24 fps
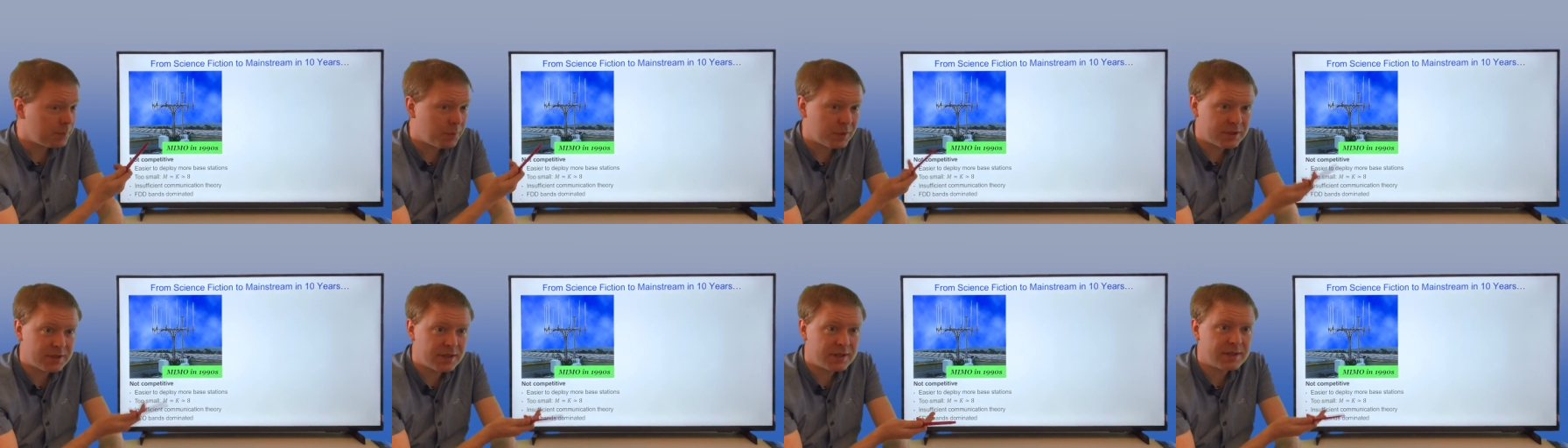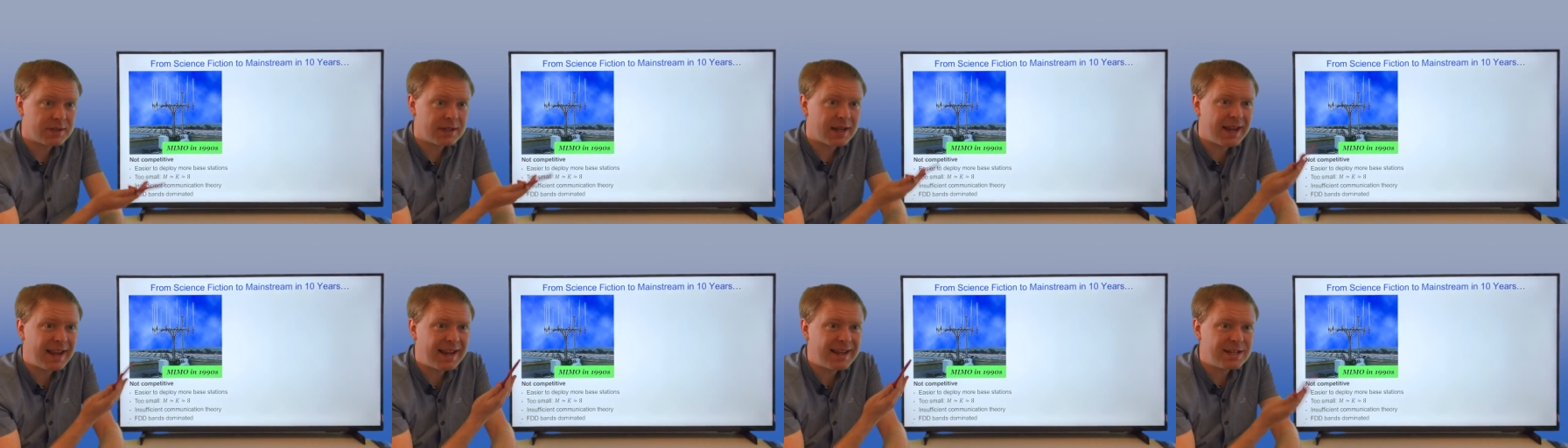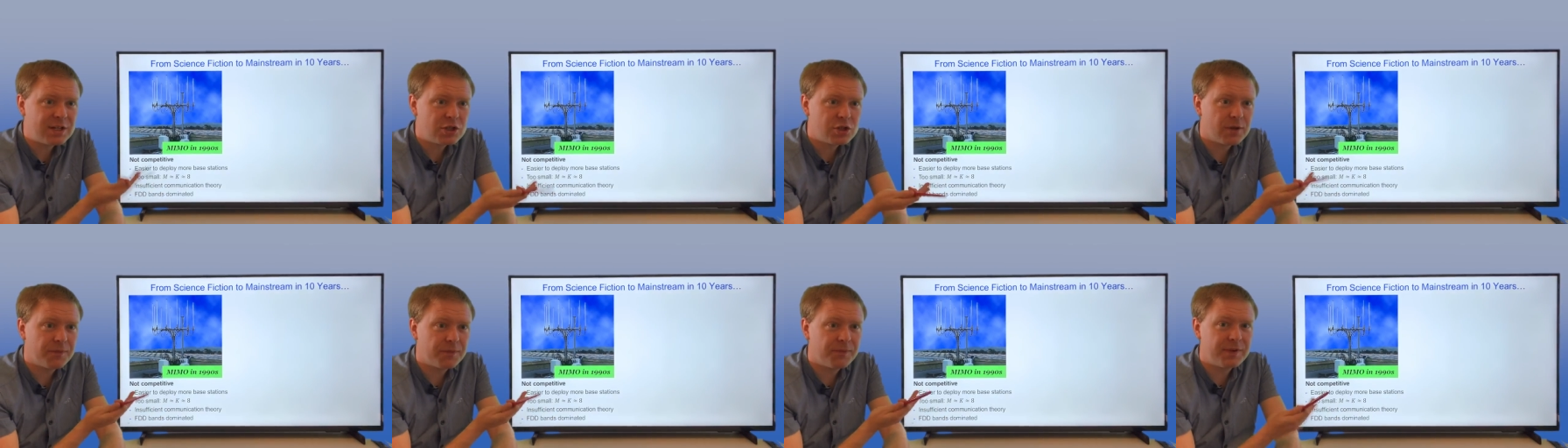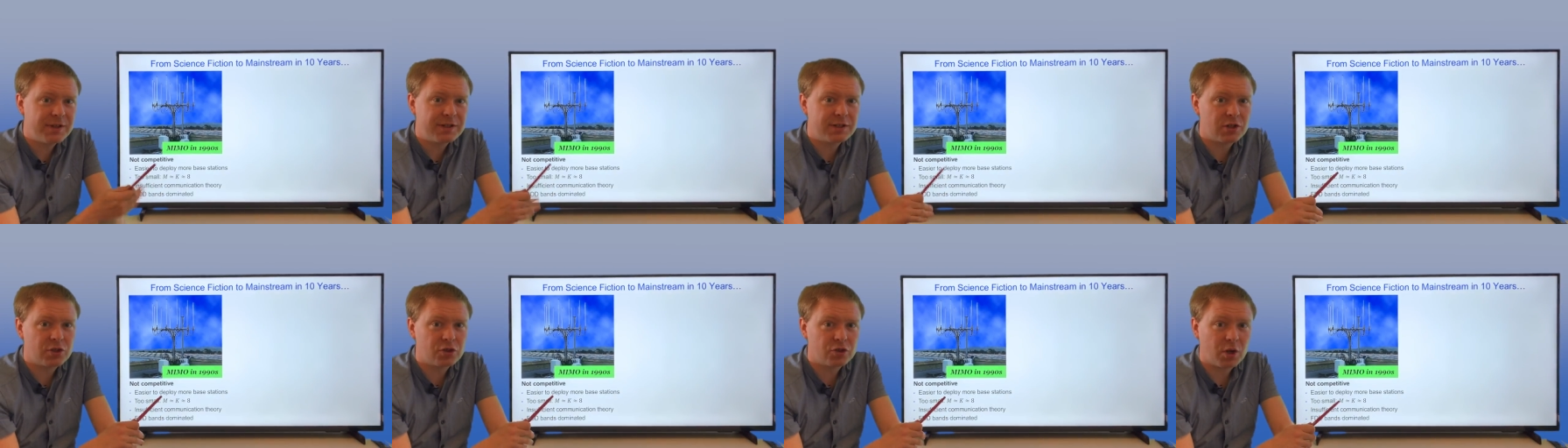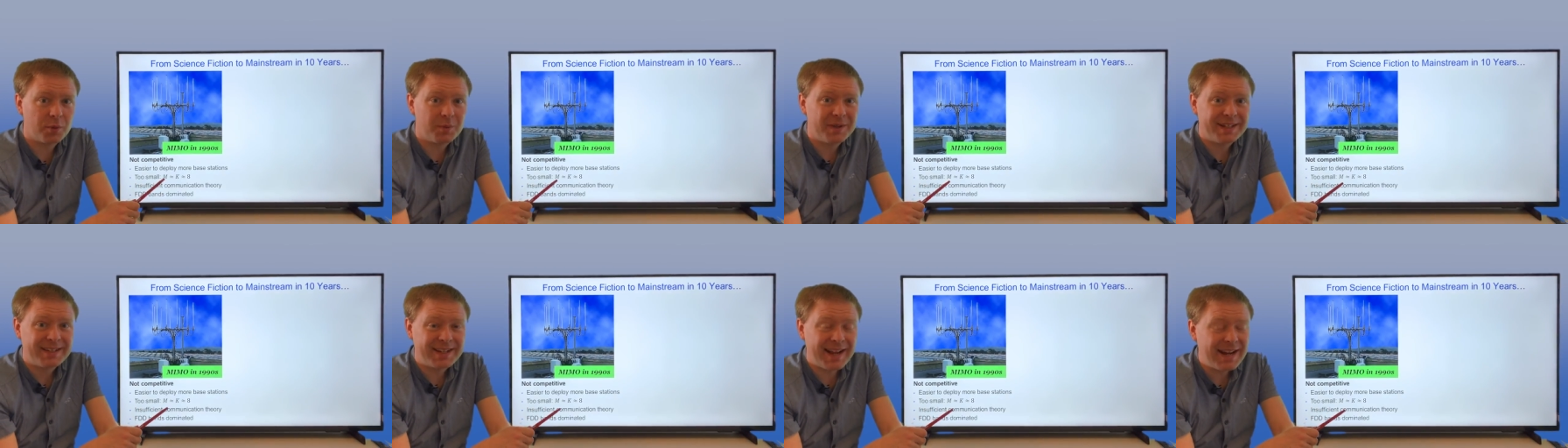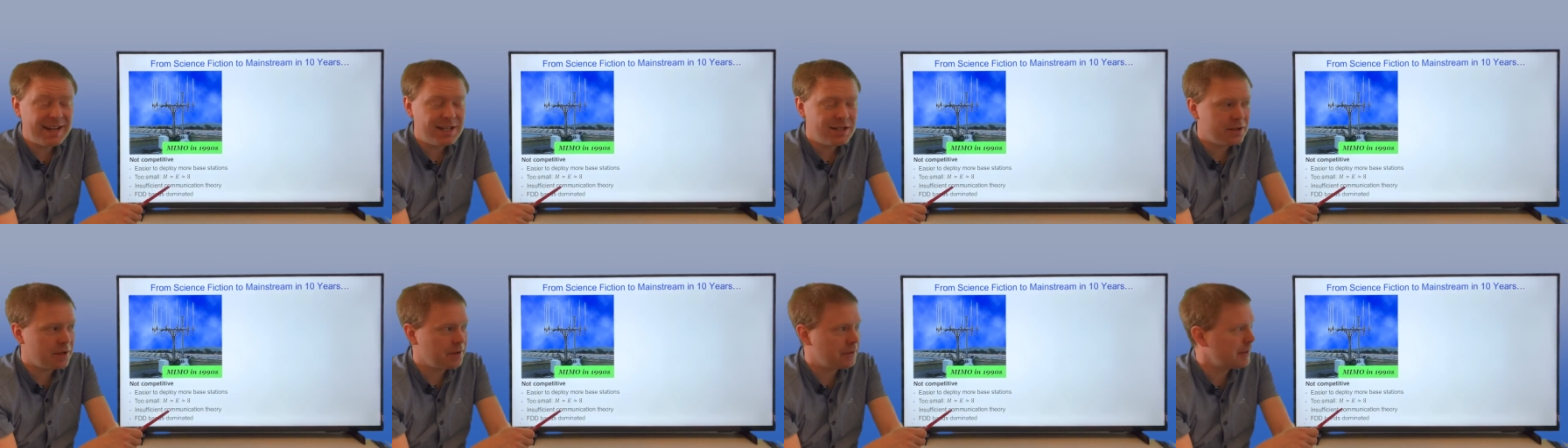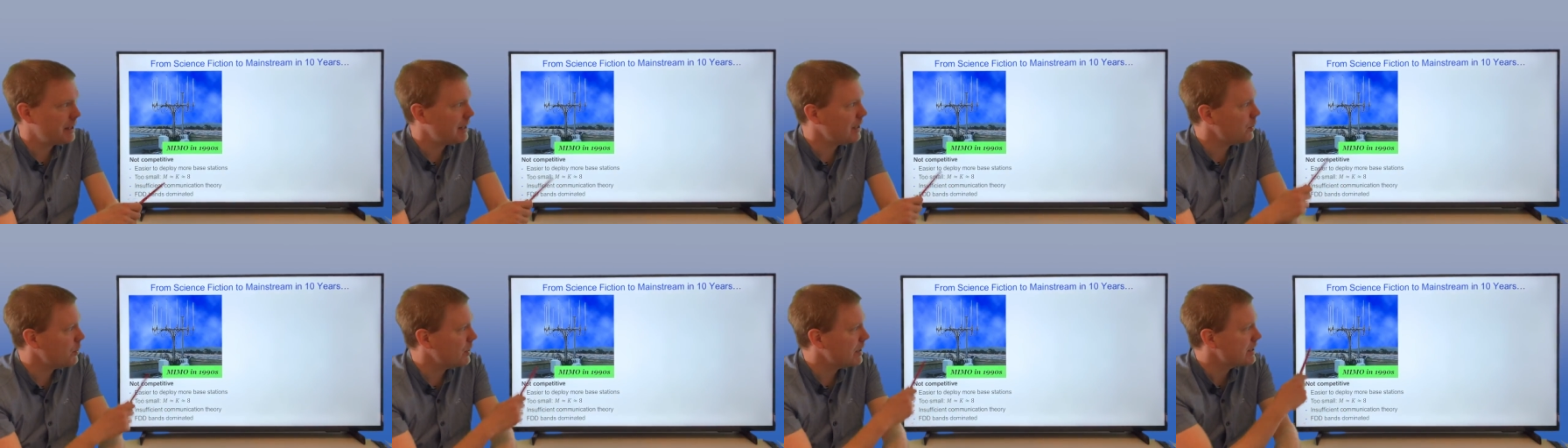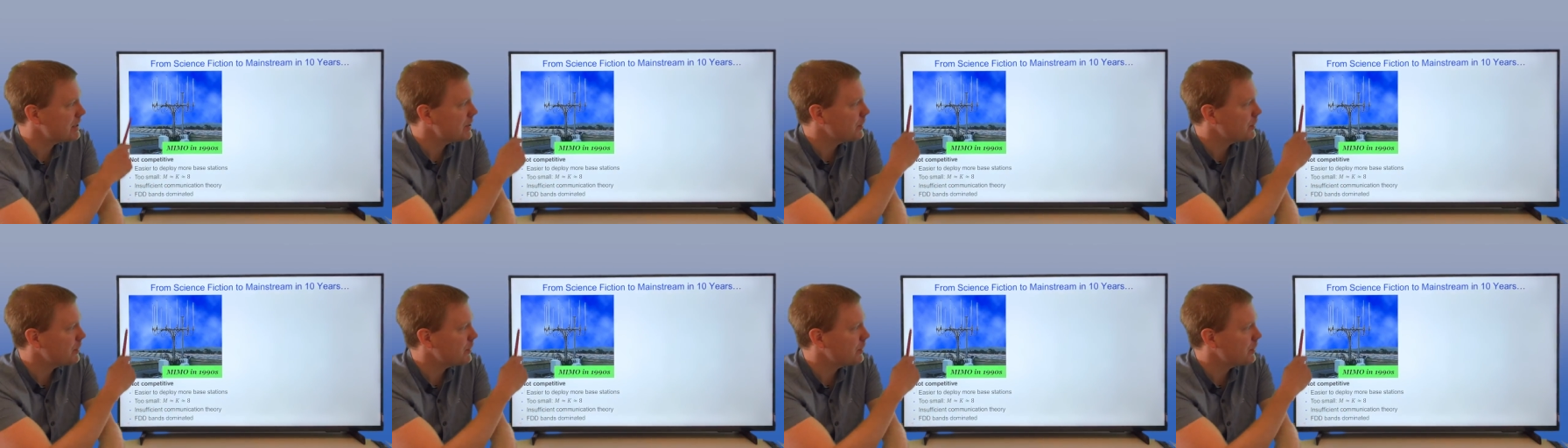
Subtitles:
it was an insufficient communication theory,